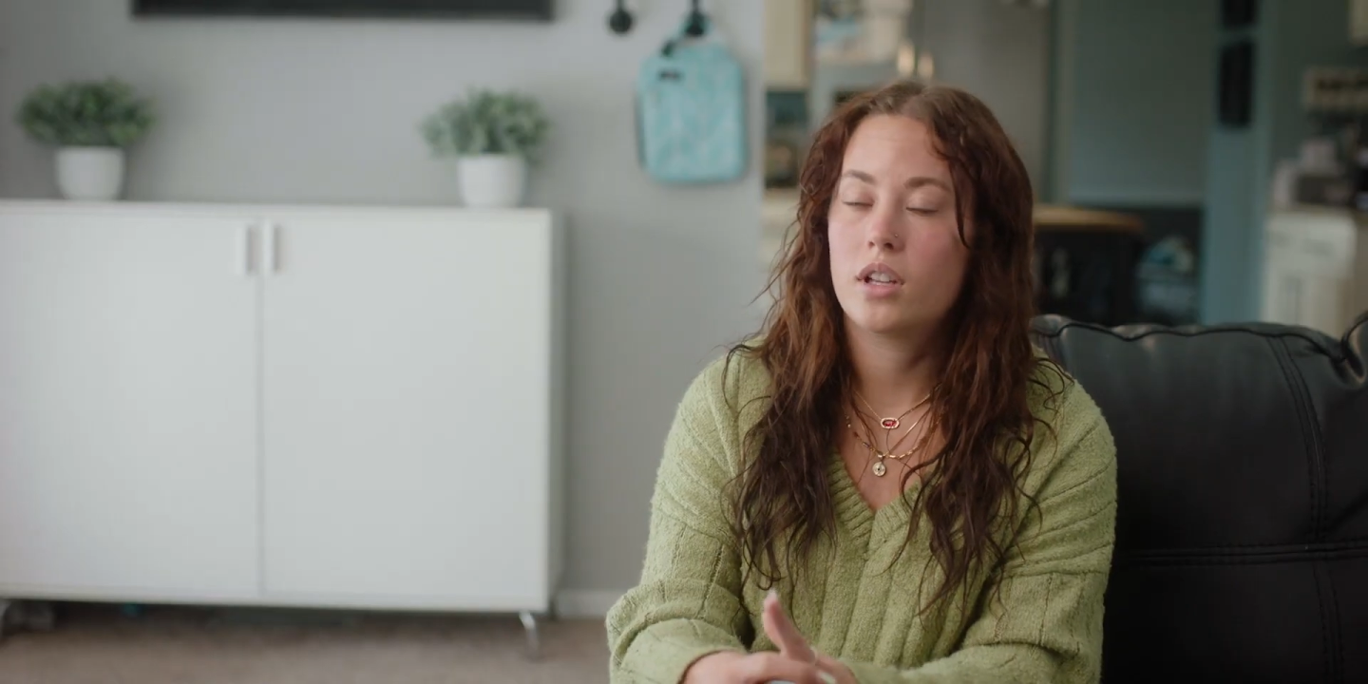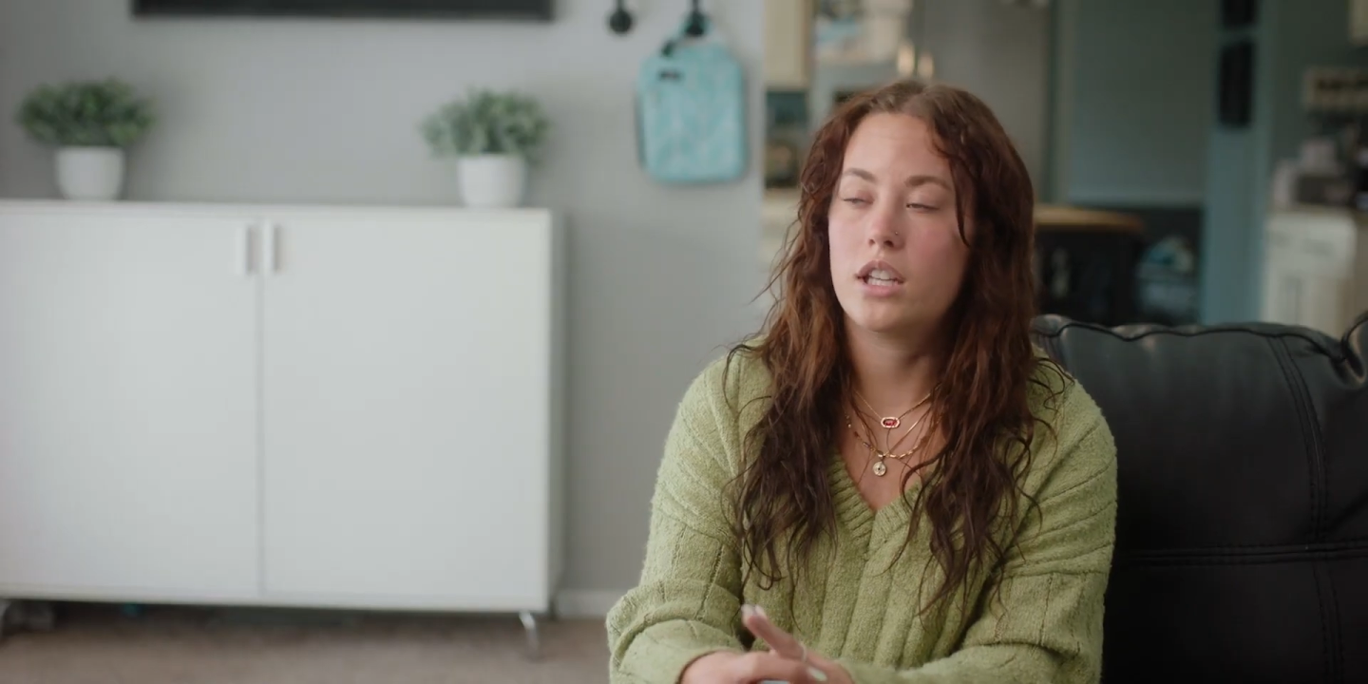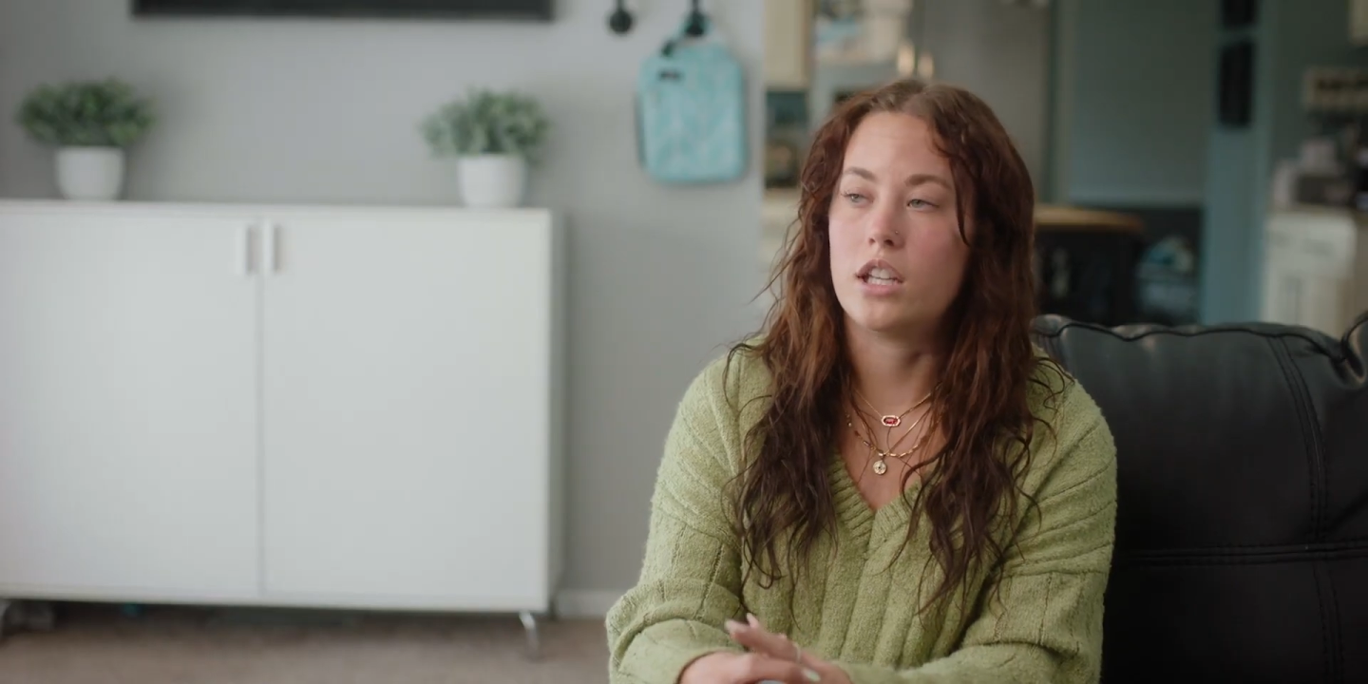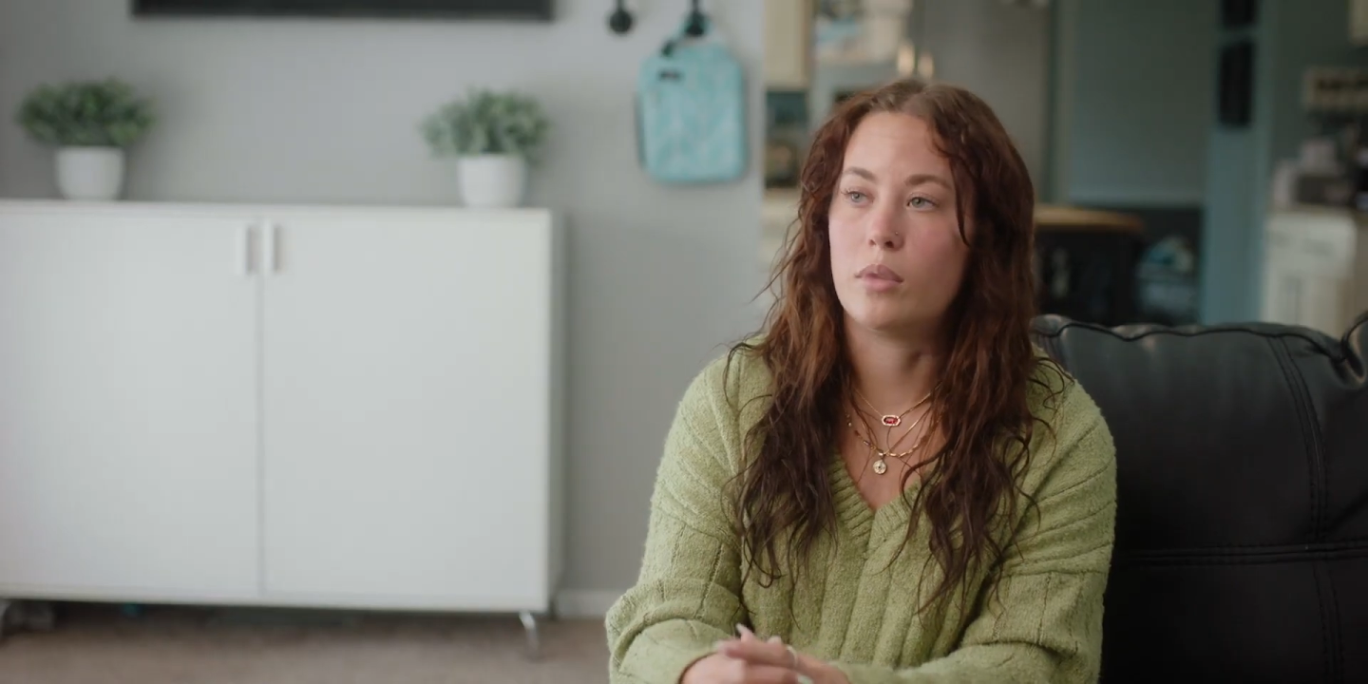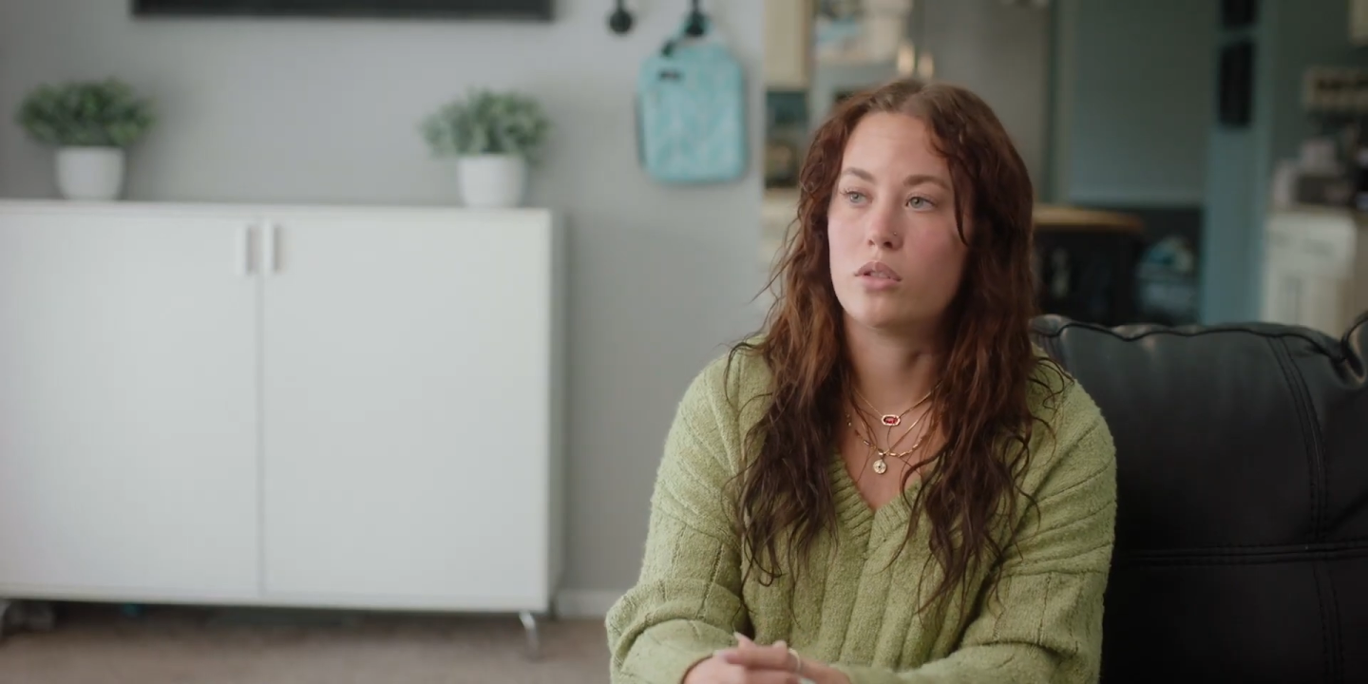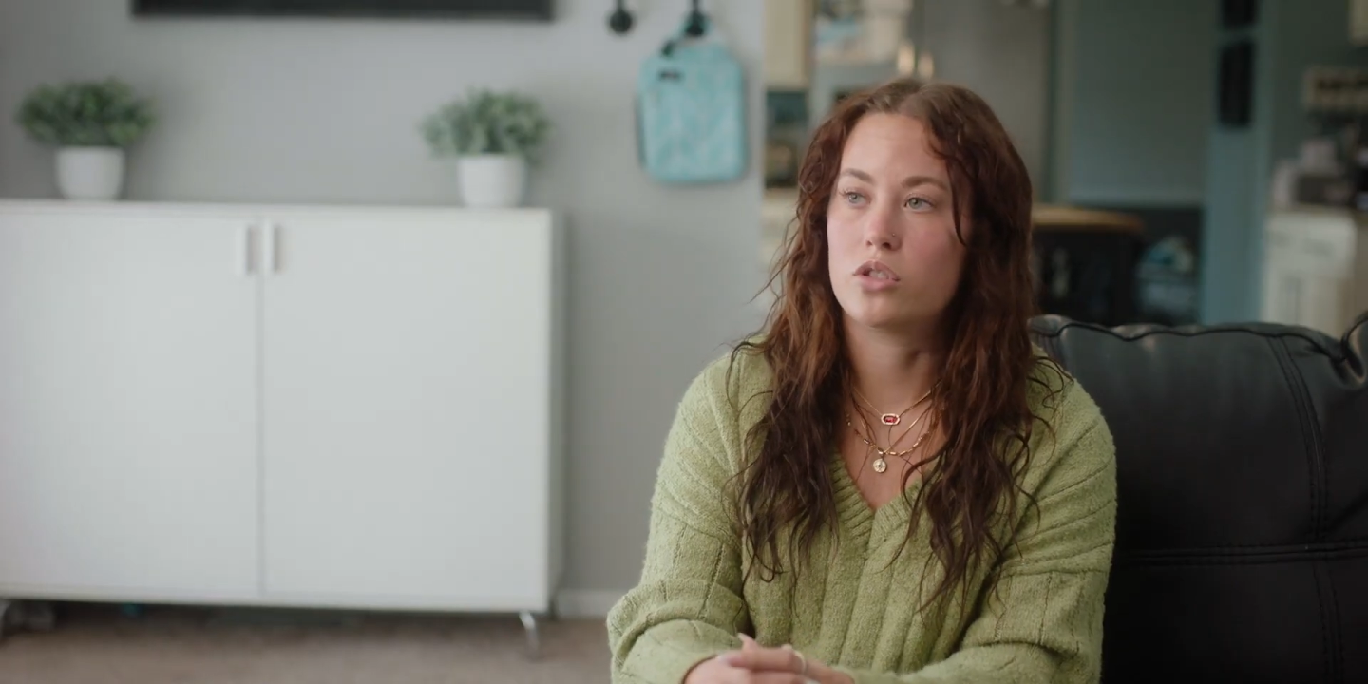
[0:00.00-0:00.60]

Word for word: chemo